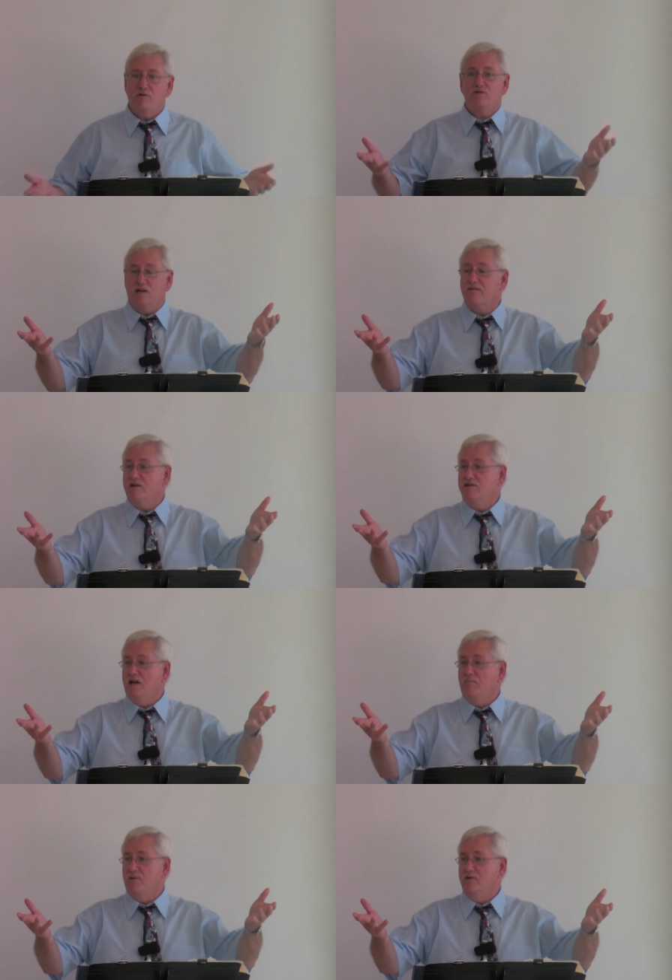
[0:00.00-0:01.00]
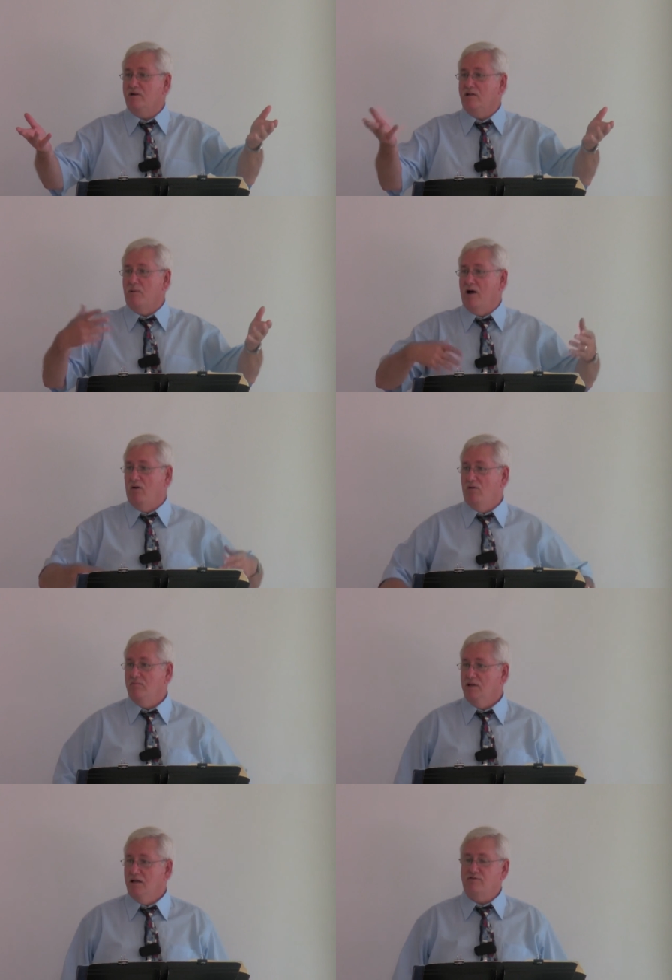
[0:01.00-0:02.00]
For instance, I'll give you an example. You can come to my
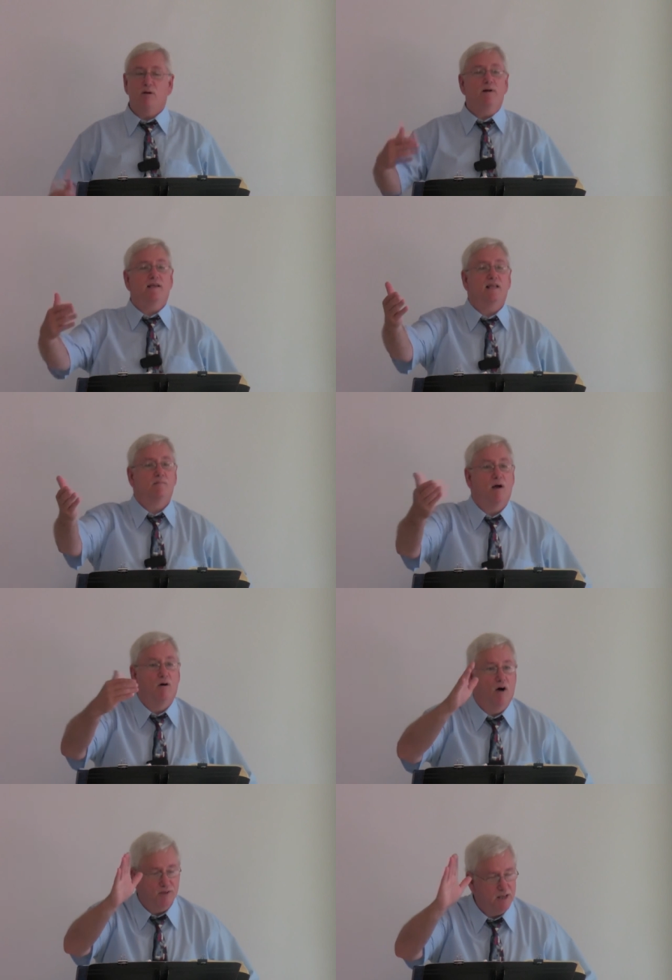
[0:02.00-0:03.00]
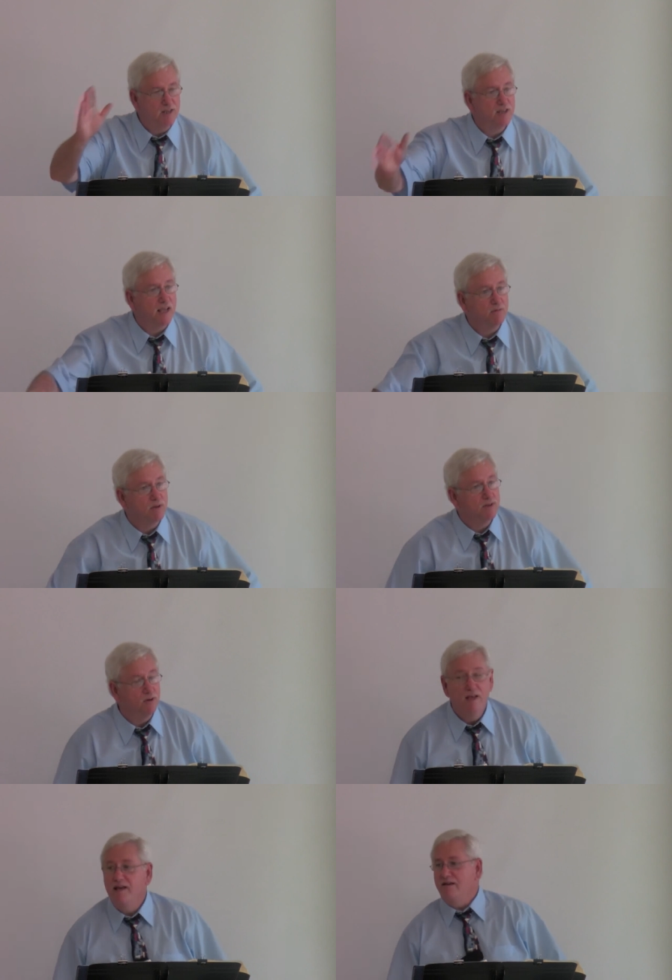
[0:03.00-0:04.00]
home. If somebody came to my home, I'll tell you exactly what I
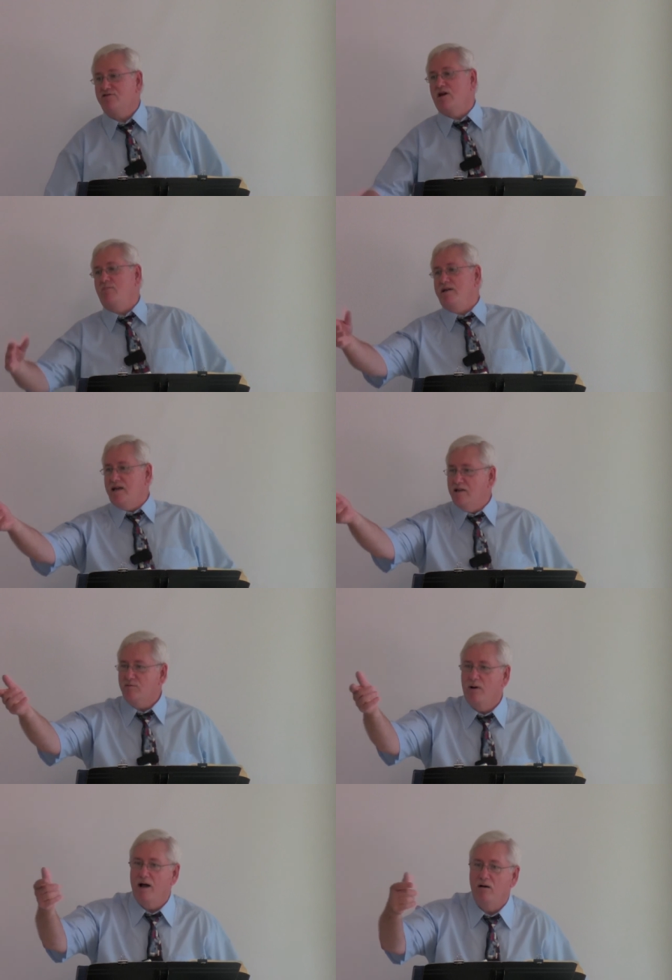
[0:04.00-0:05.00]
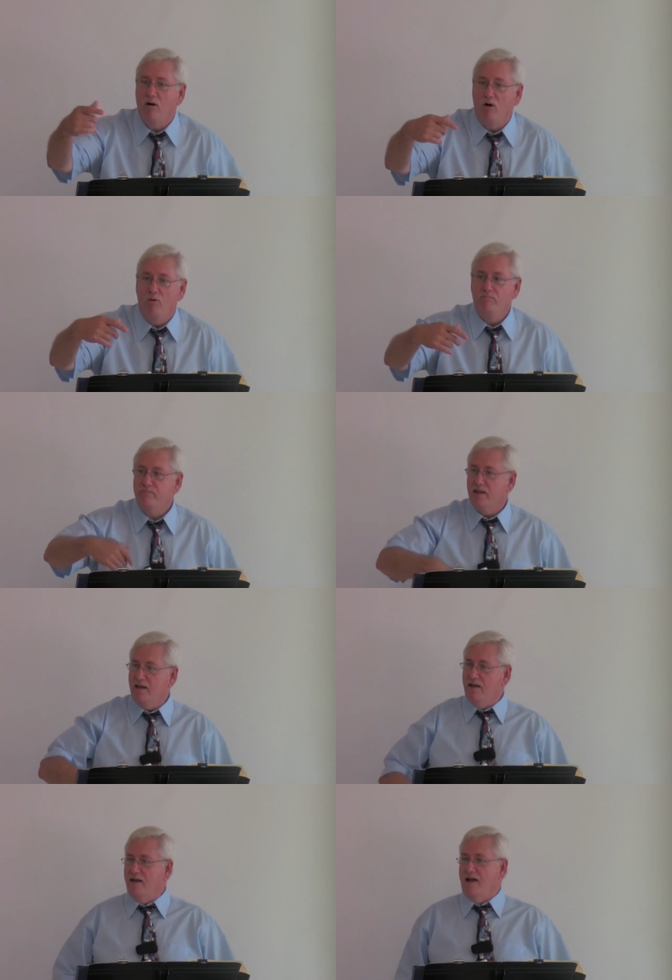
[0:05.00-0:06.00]
do. If somebody came to my home,
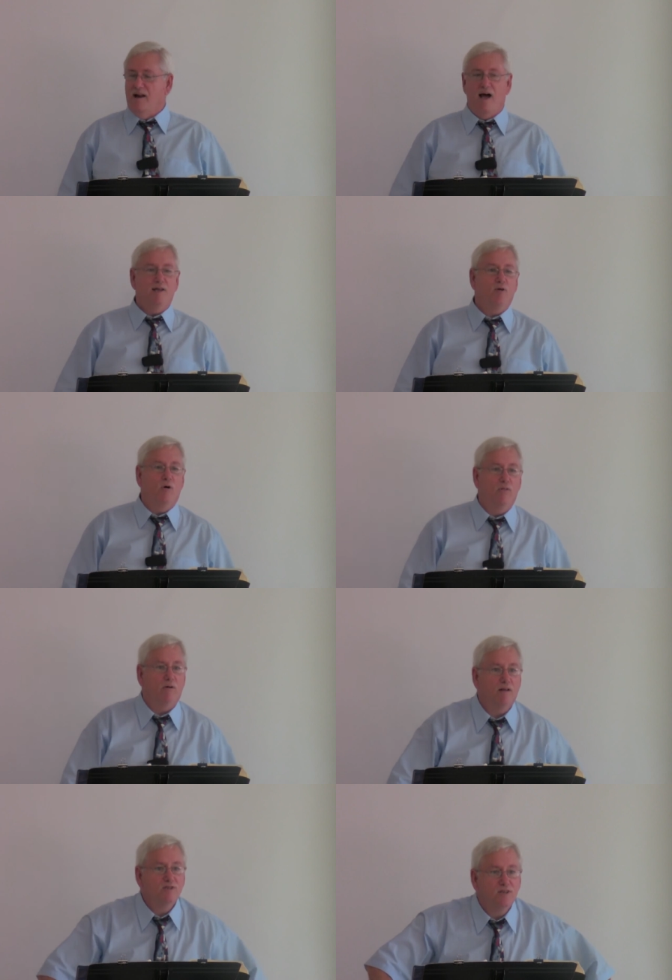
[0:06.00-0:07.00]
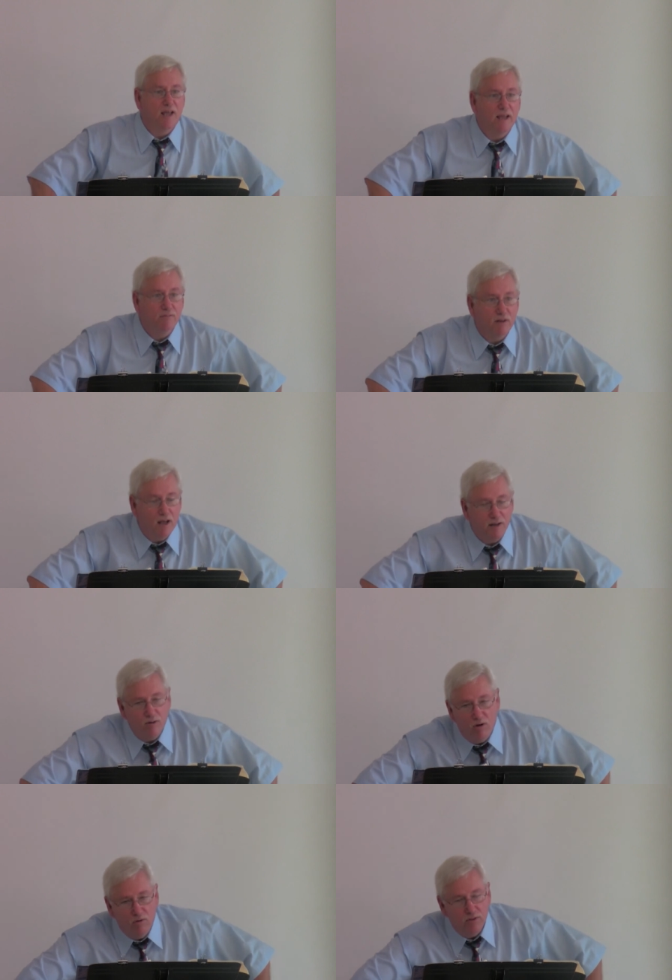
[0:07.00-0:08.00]
and I know they're unsaved, and
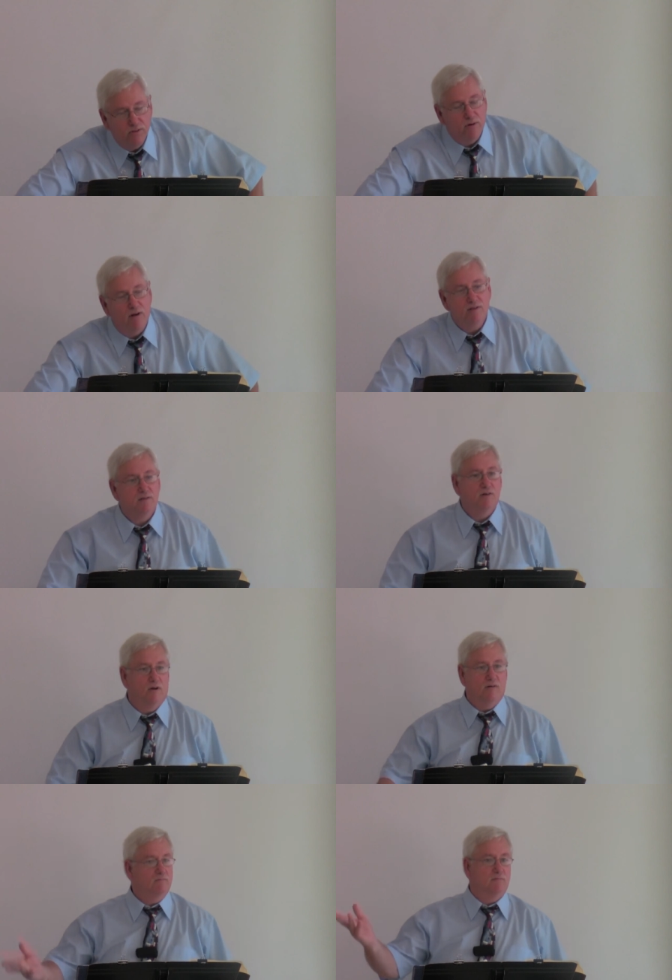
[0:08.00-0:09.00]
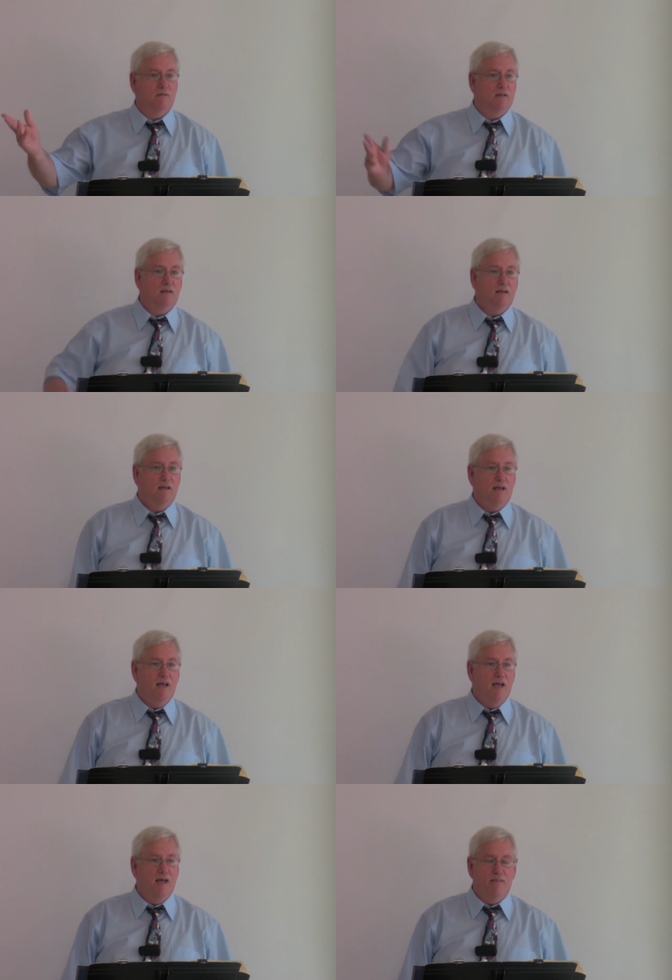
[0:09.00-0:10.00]
I know that they're,
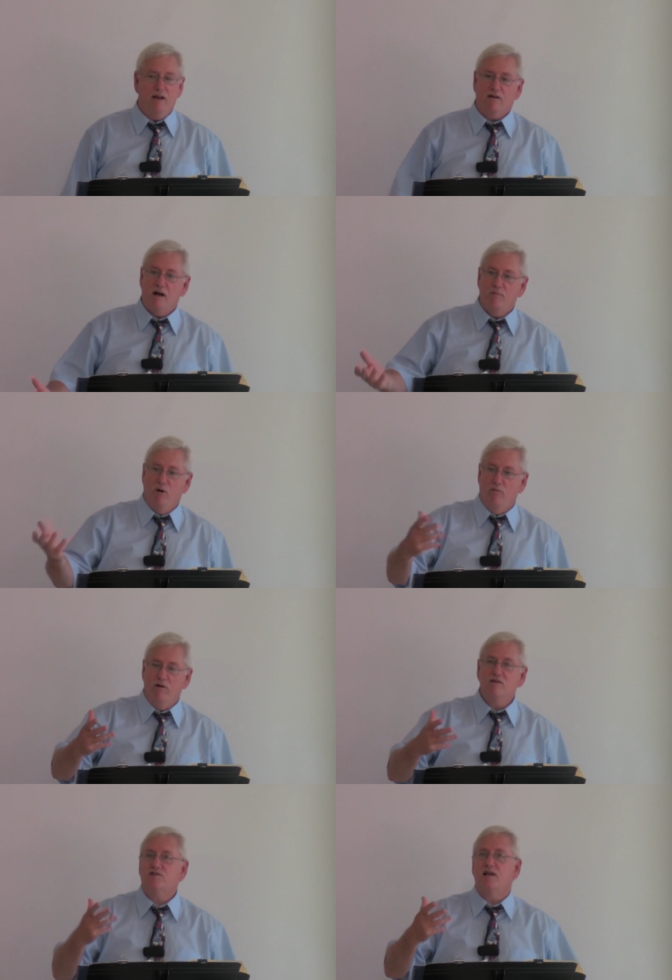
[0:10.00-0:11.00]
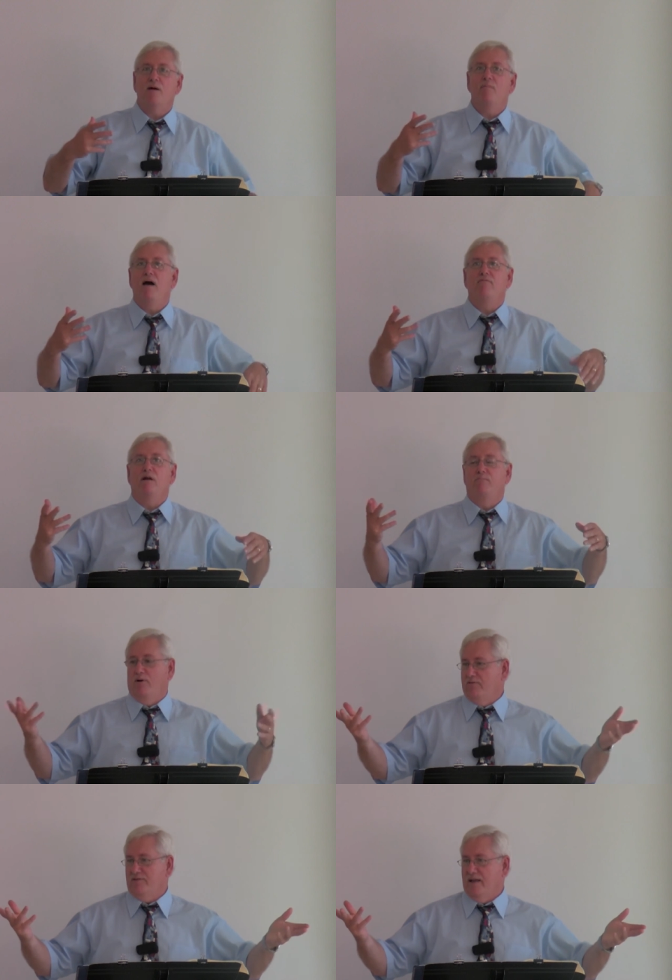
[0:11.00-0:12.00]
and they're coming over. Let's say I'm having a
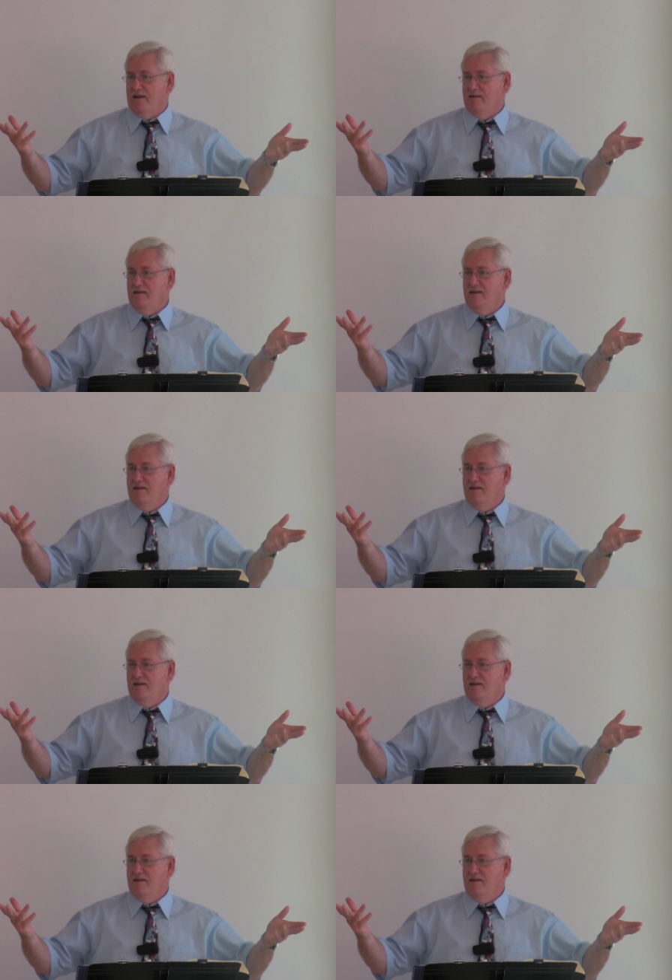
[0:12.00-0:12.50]
birthday.